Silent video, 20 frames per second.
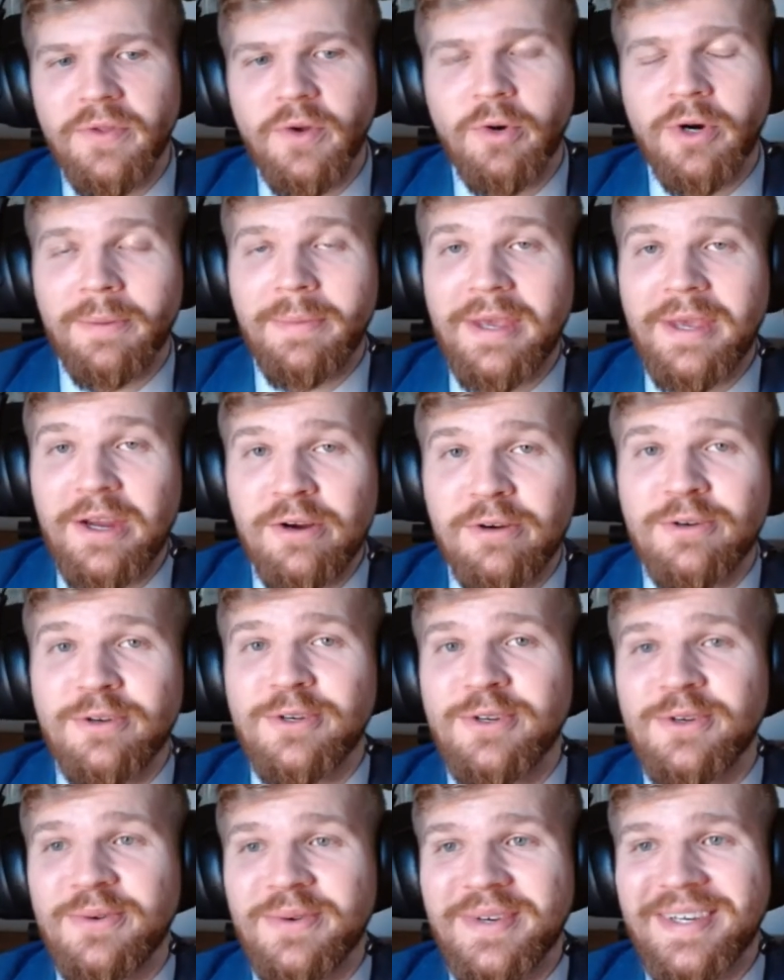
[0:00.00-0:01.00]
What I'm here to
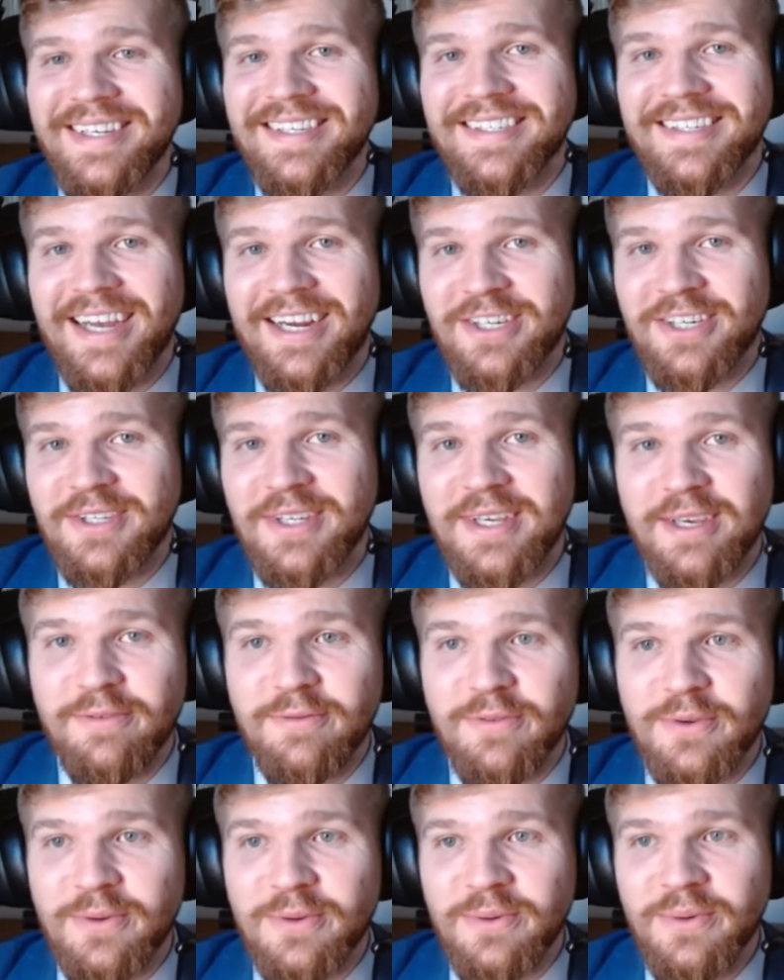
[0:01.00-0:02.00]
do is actually
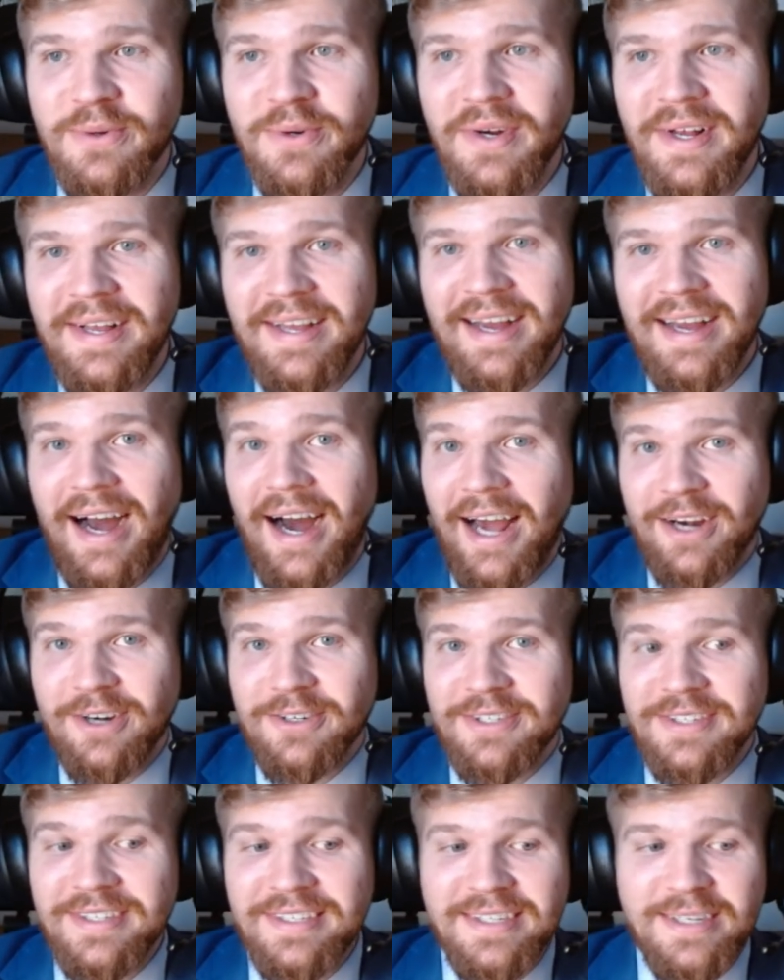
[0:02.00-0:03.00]
give you
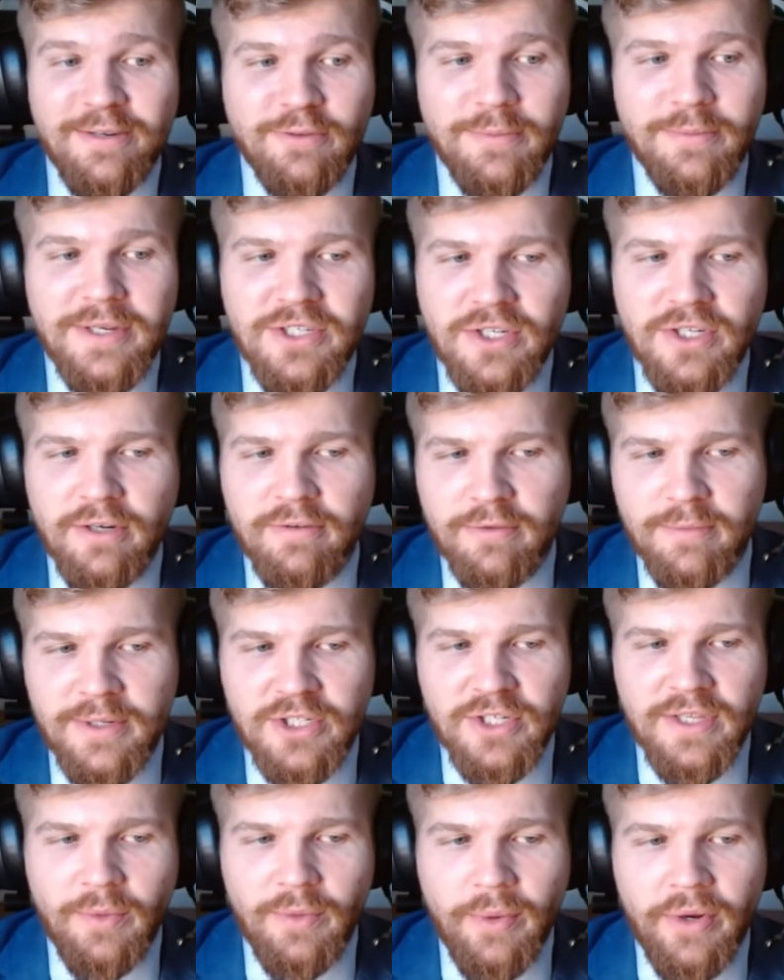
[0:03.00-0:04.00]
IRCC information,
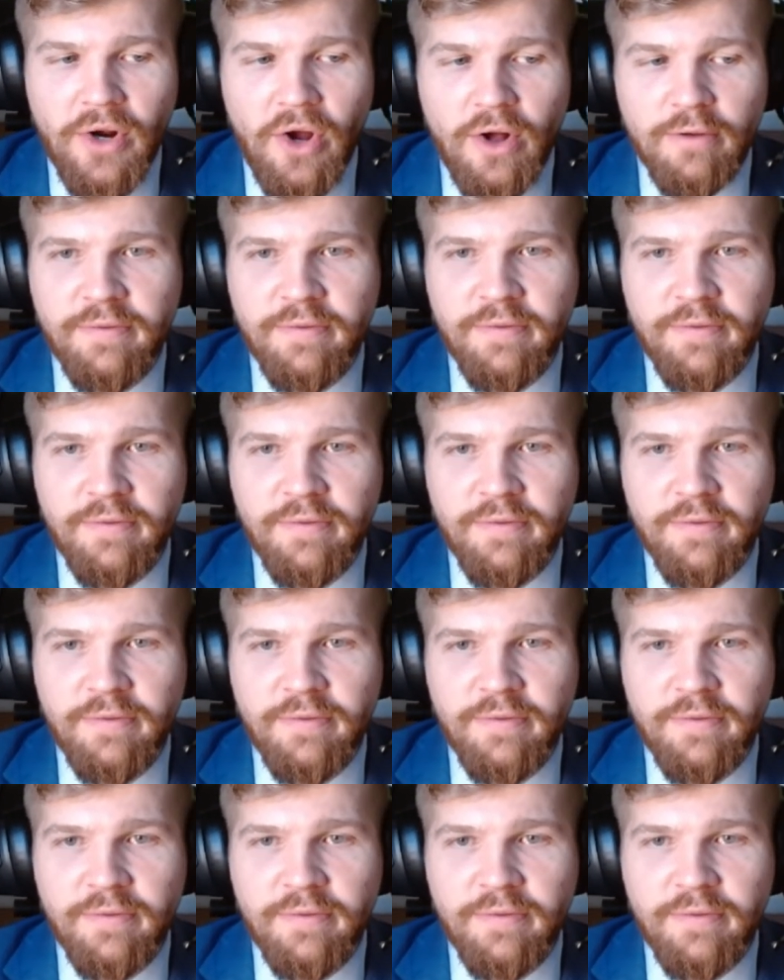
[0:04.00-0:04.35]
information that we can all